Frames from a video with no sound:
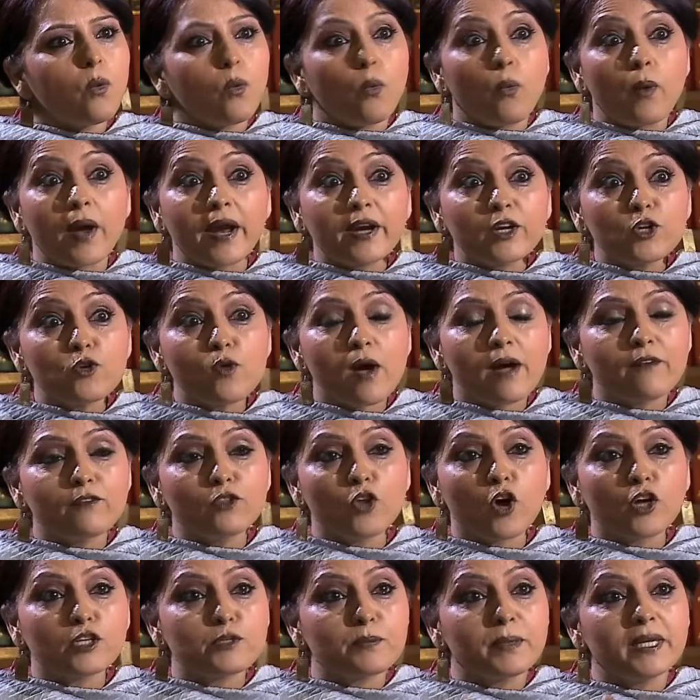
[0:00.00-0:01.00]
where you have
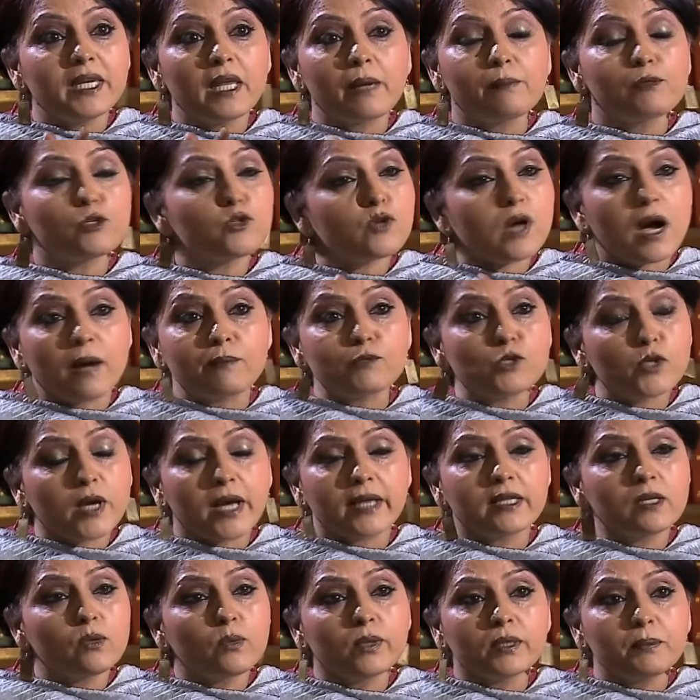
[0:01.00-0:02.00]
not been able to come
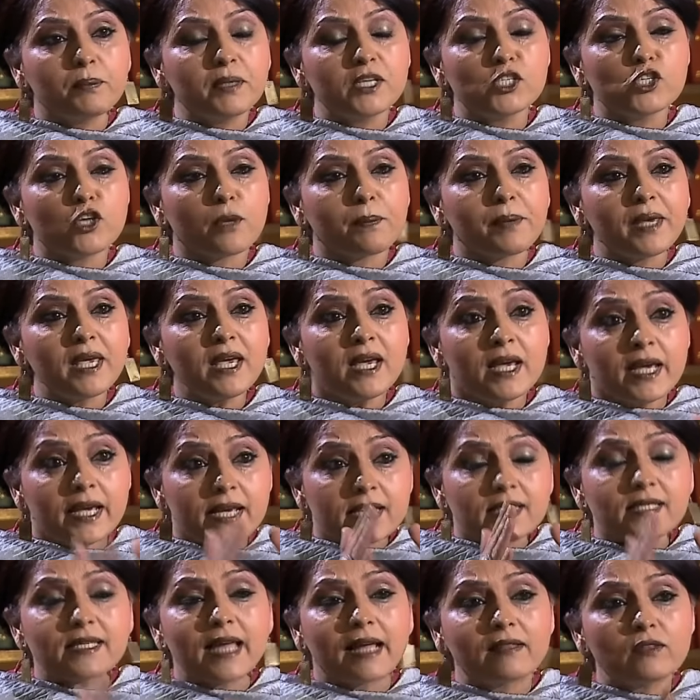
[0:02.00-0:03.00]
together with BJP.
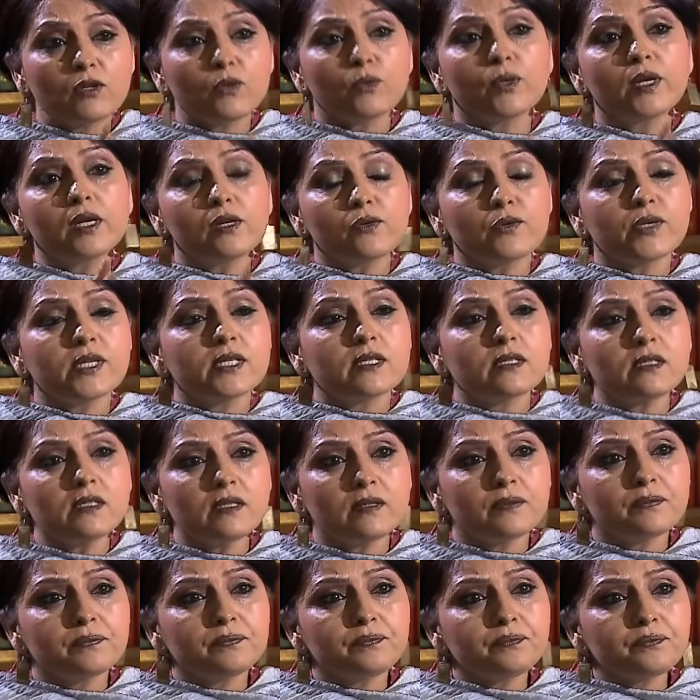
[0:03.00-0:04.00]
Is that the real reason?
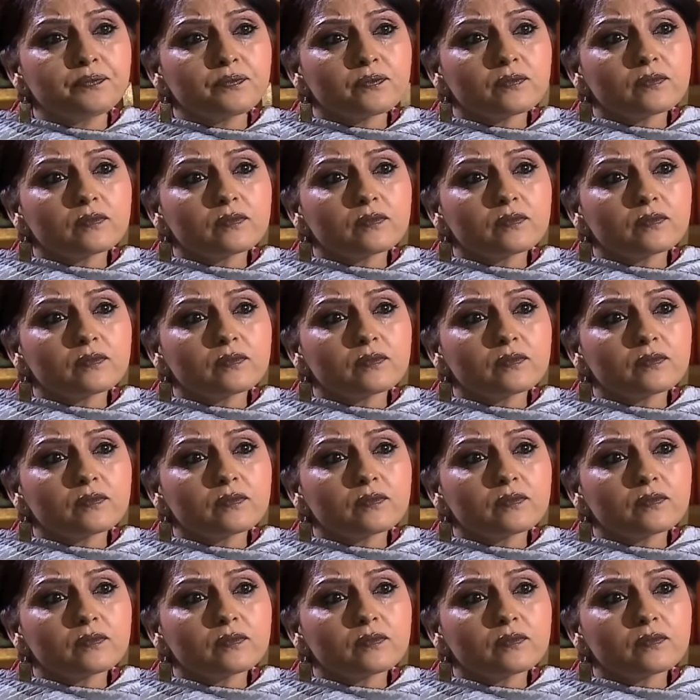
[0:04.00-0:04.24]
Oh, see,